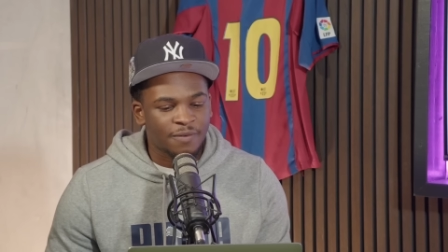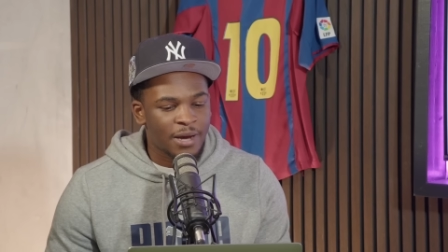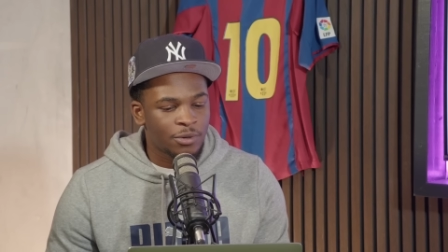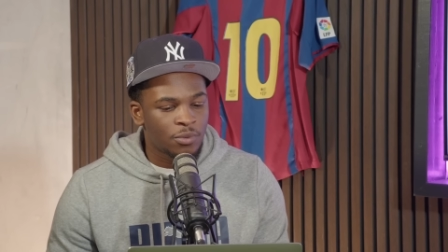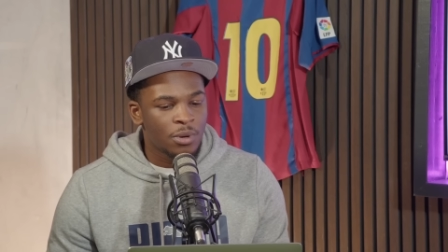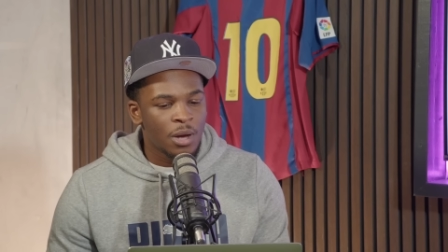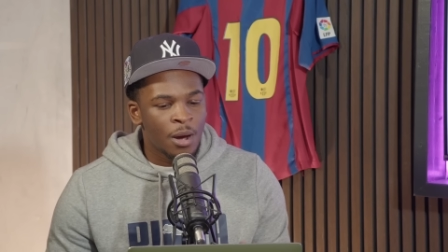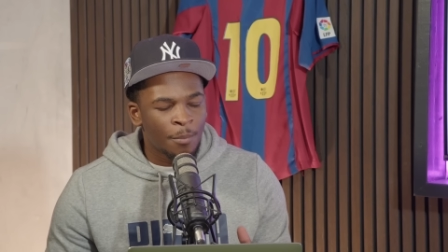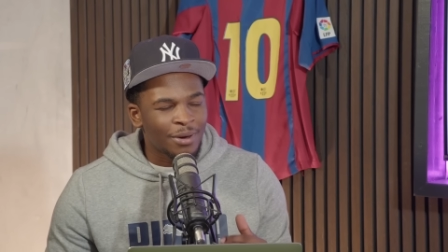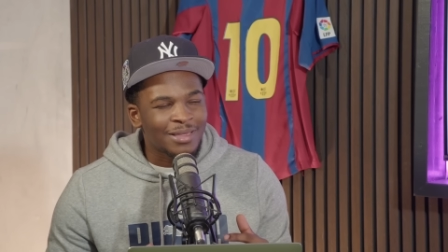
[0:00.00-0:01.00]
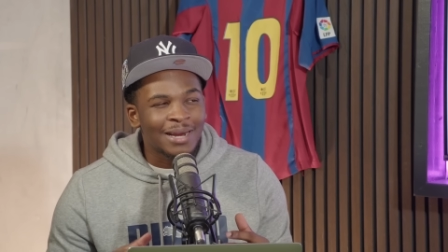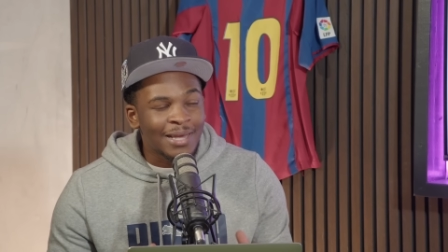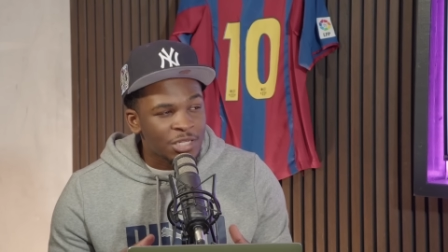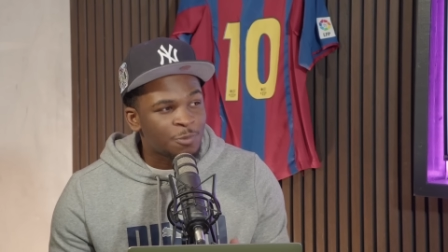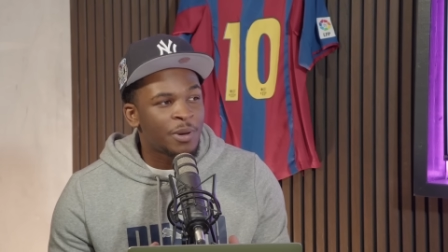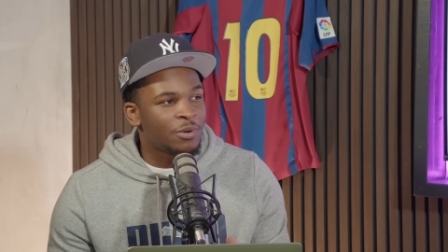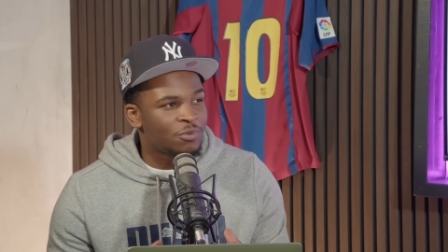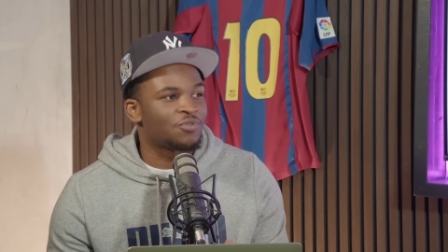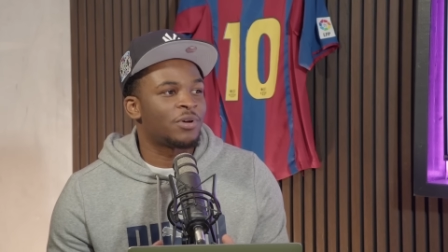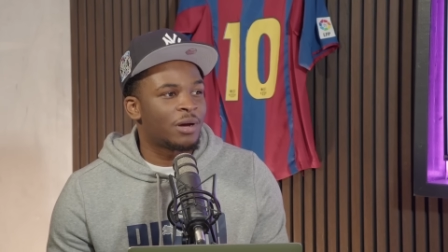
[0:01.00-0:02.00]
final. But the linchpin
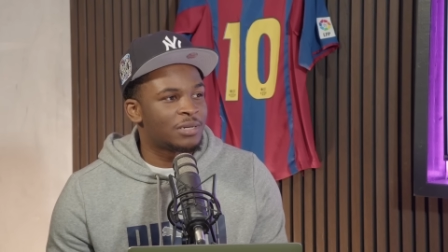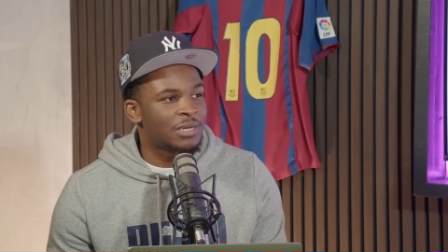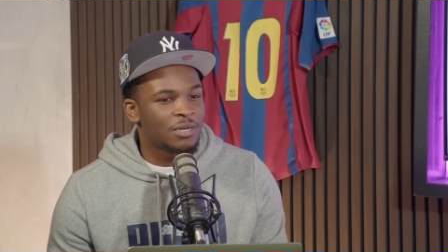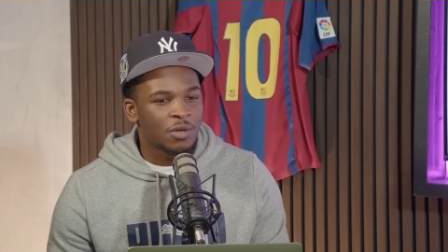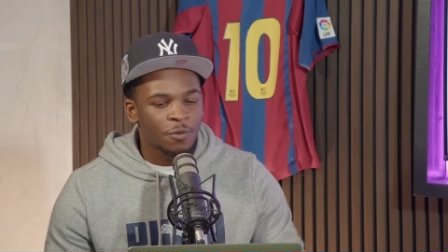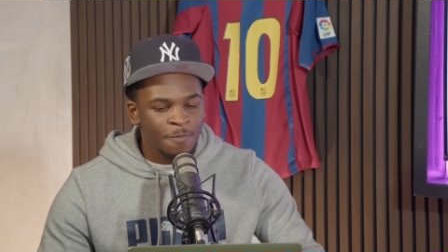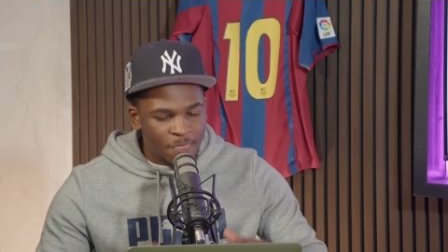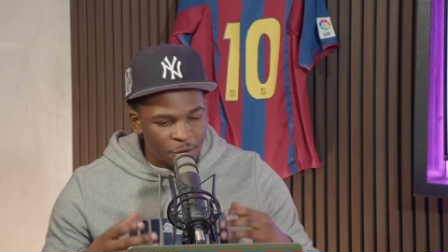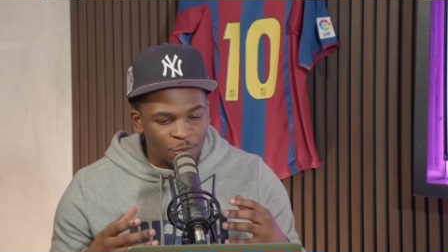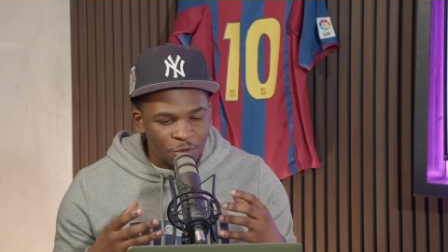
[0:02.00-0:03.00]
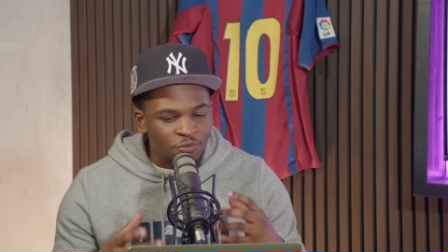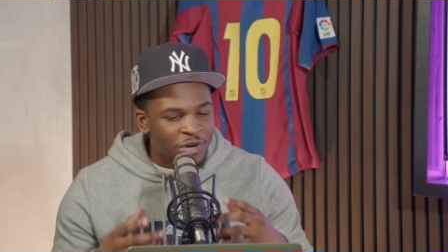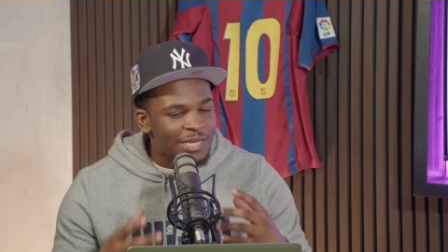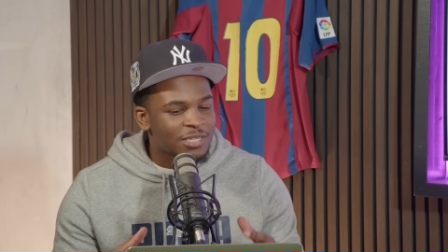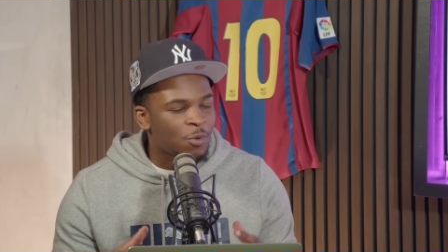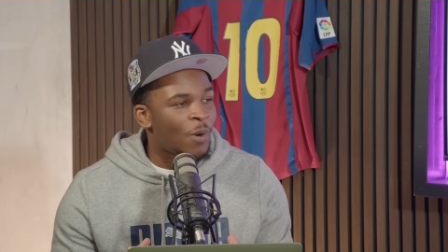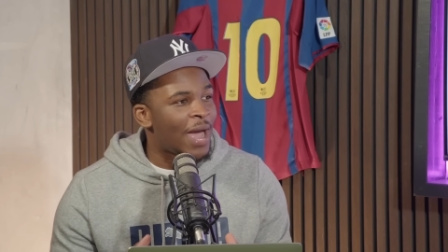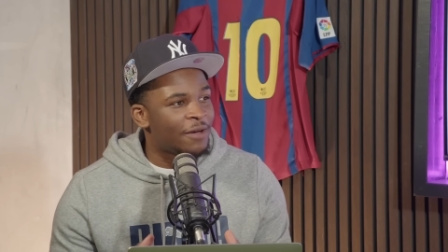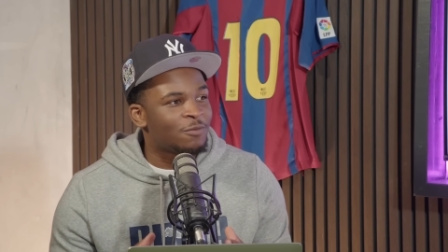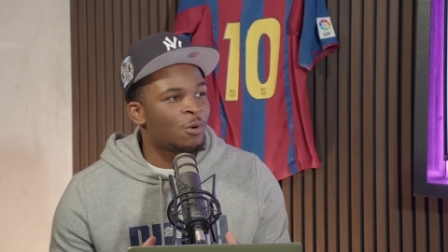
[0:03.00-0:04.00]
was Ronaldinho. Mm. The the reason why
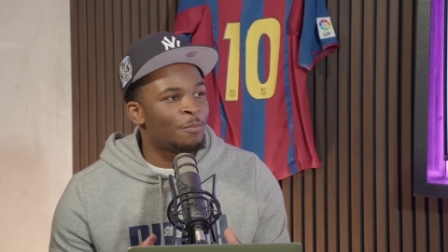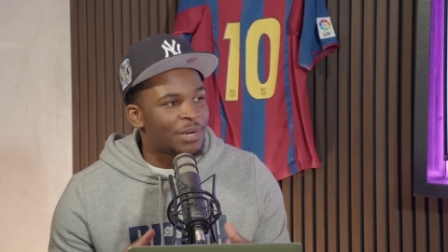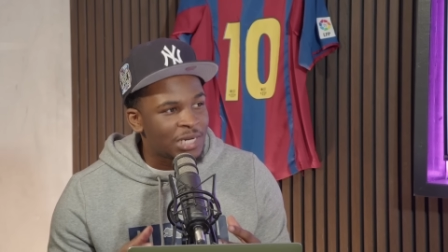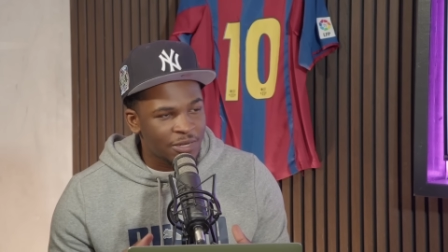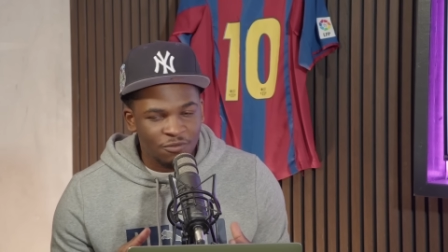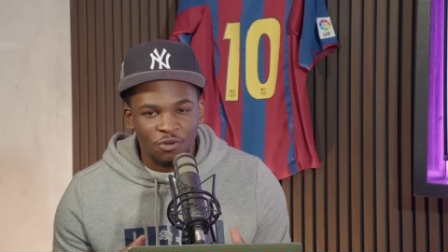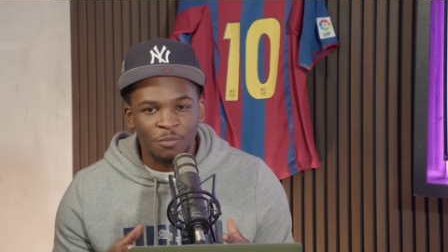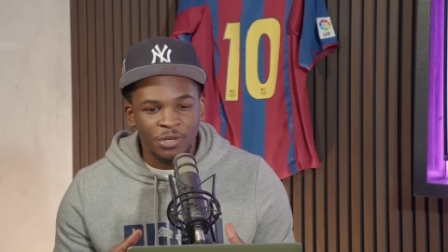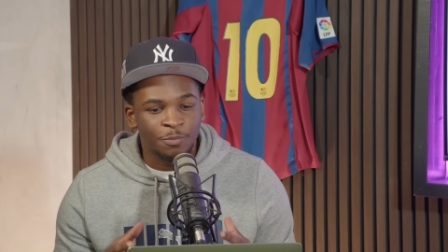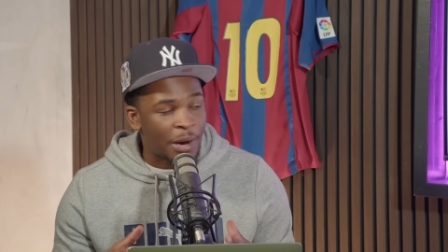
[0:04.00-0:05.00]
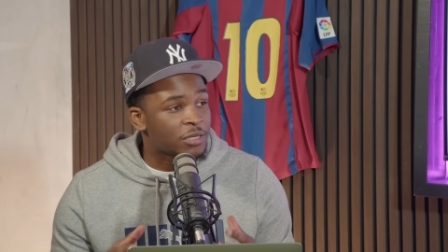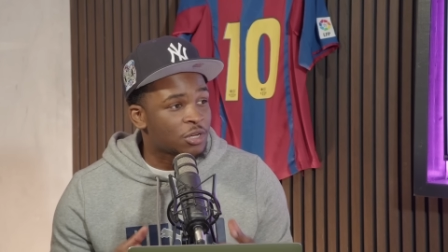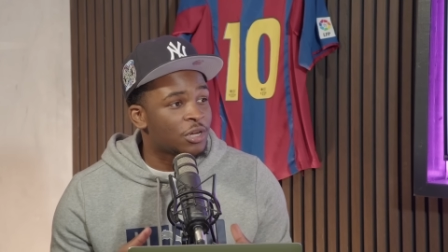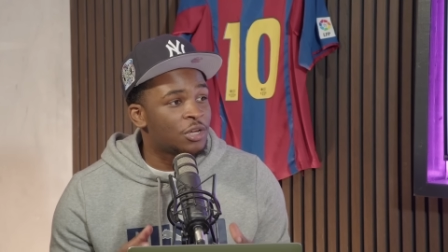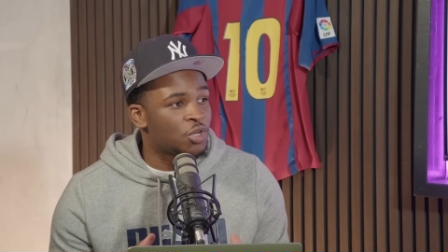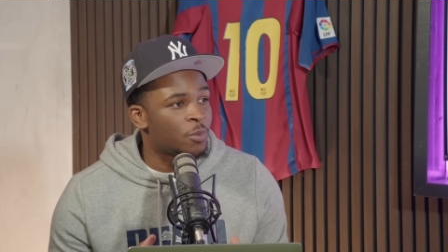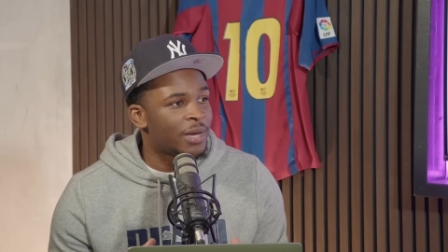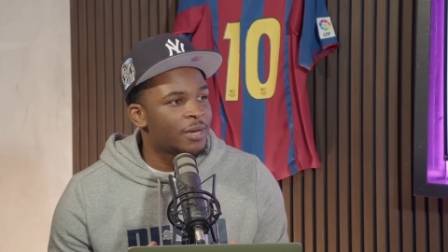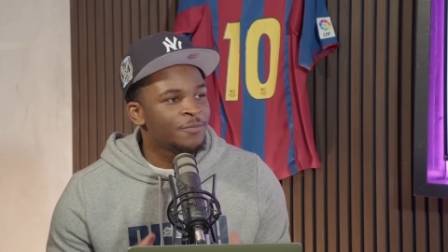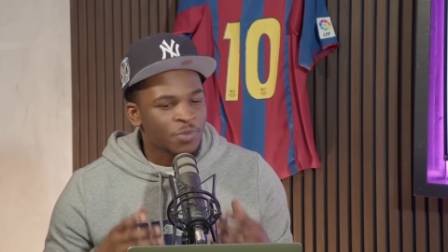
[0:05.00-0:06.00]
everyone believed Real, Barcelona could do
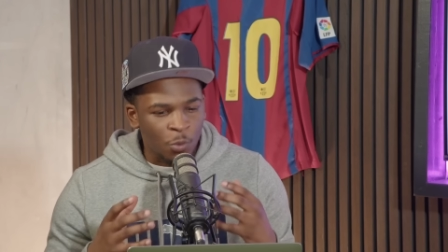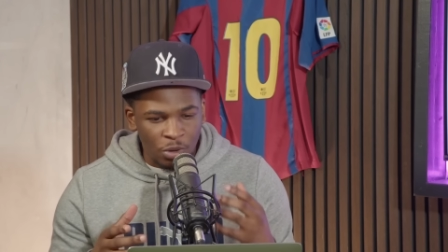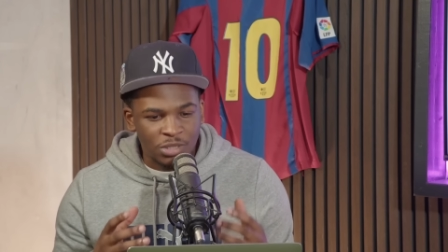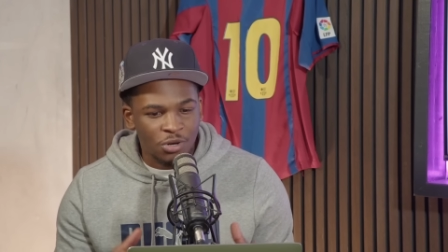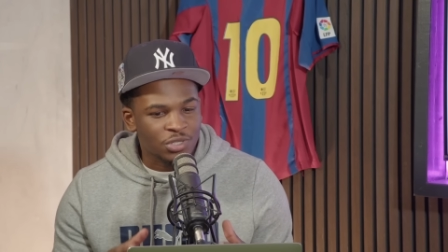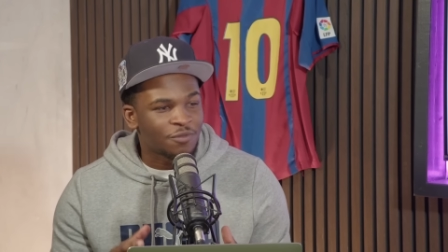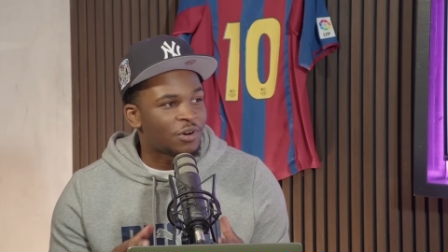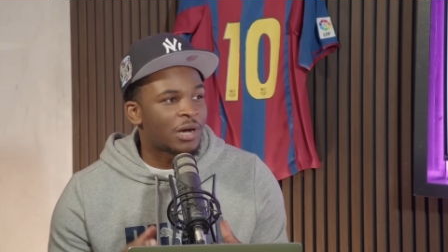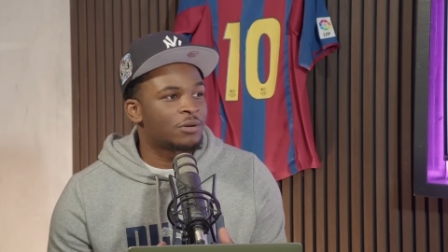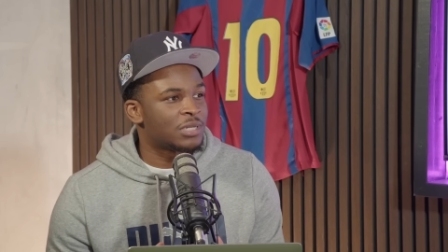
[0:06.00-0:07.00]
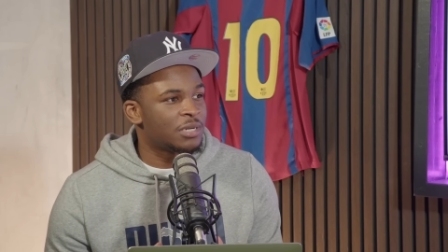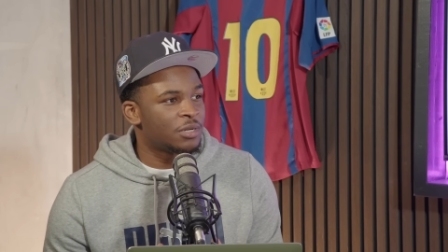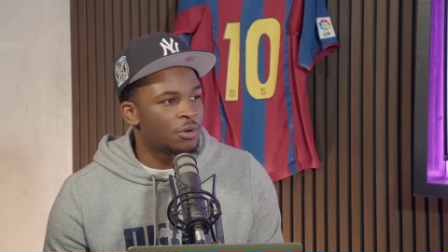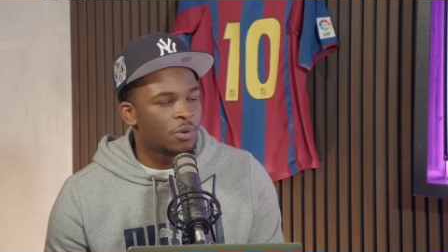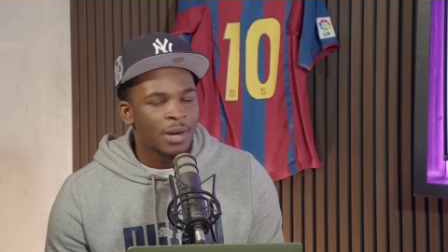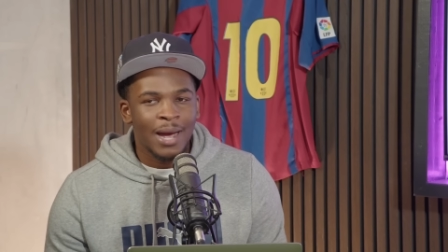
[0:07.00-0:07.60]
it was because of Ronaldinho. Mm.